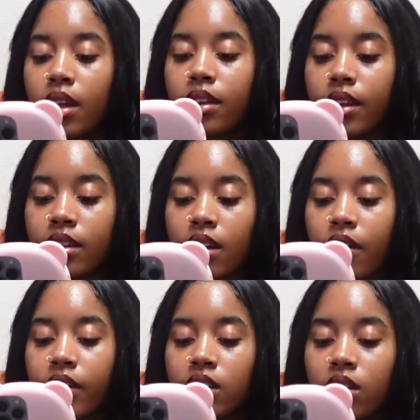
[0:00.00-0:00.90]
That's not
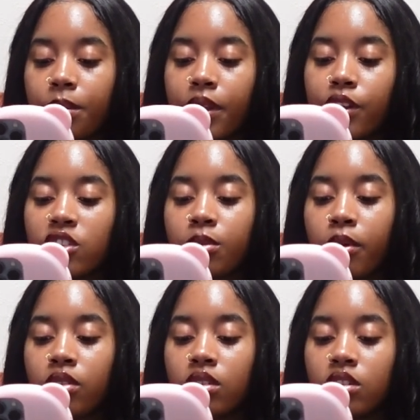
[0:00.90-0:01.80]
really something you're
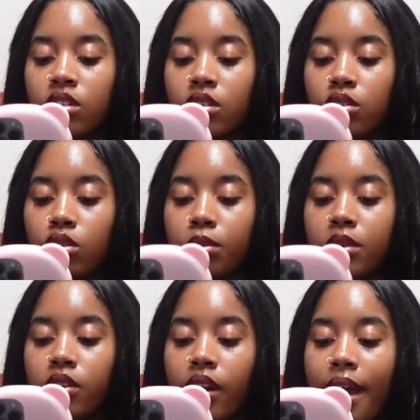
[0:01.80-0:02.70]
supposed to just assume
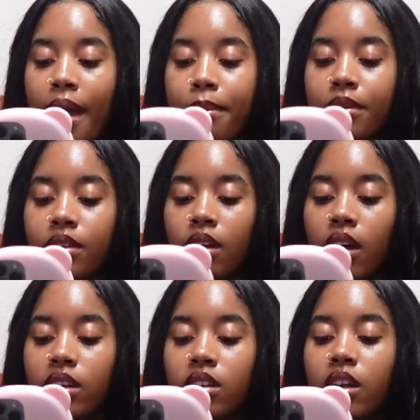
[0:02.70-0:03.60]
is going to happen,
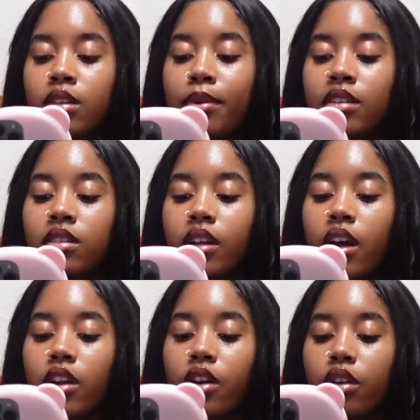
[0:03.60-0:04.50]
and especially
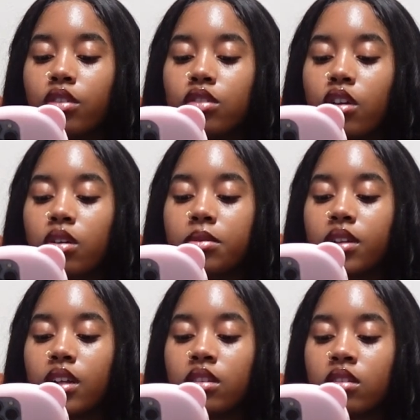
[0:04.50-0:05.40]
under those
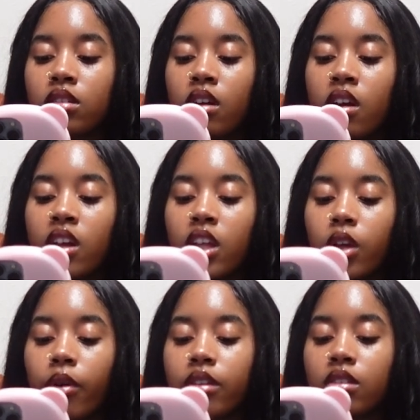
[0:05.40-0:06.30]
circumstances. You
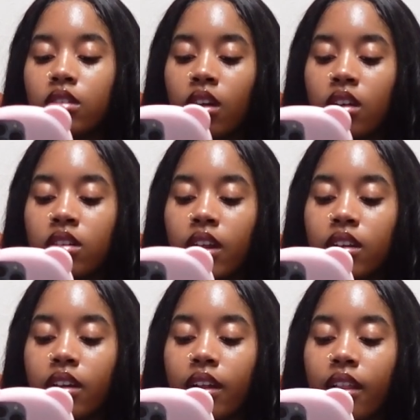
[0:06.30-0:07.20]
always discuss things
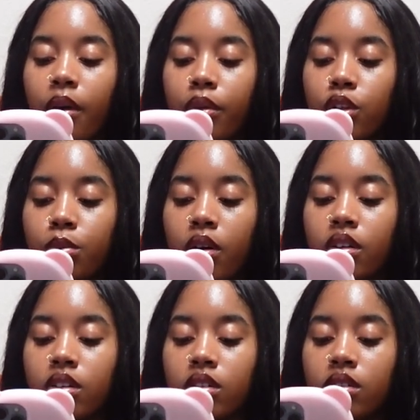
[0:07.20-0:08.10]
like that with your
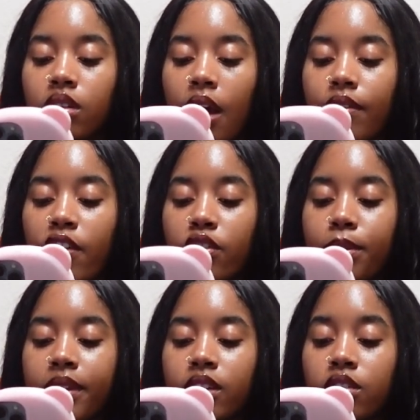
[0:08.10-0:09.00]
partner. I've never
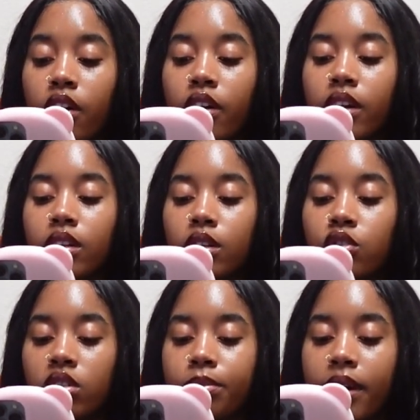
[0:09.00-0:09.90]
been this hurt and
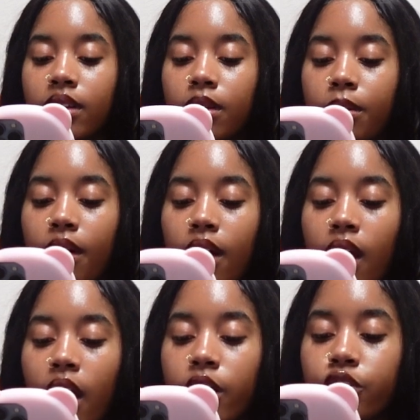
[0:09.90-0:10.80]
disrespected by a
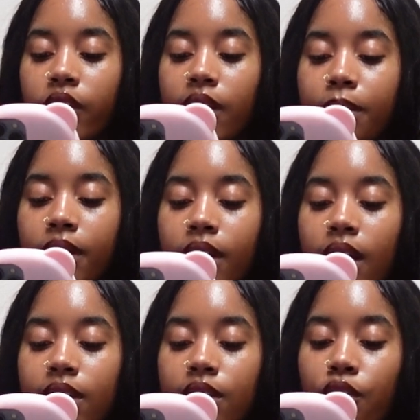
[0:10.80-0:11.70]
guy treating me
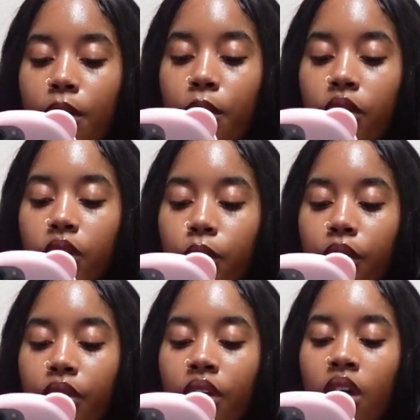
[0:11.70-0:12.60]
as if I'm only
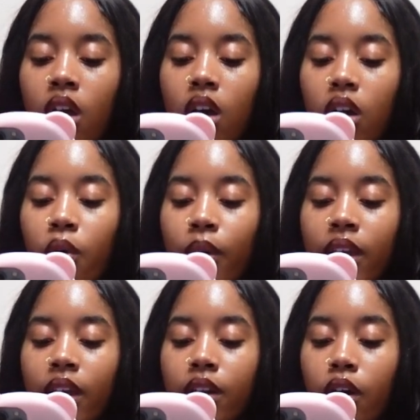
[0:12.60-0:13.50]
worth a
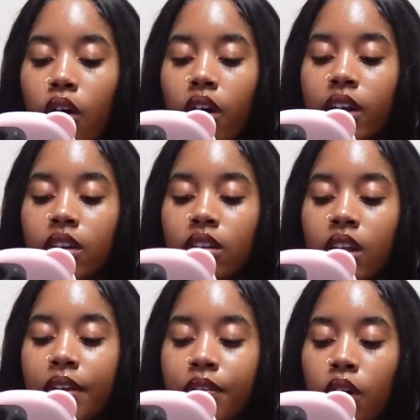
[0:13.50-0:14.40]
quickie in a car he doesn't
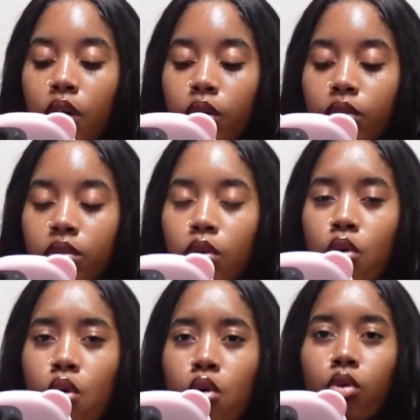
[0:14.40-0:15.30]
even own.
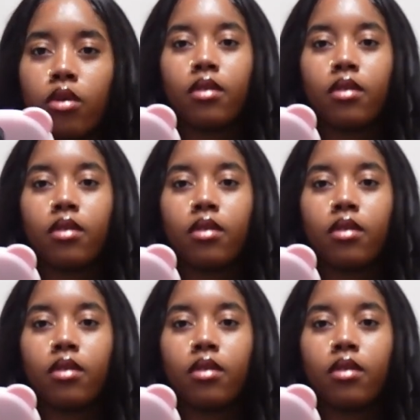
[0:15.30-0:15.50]
Ooh!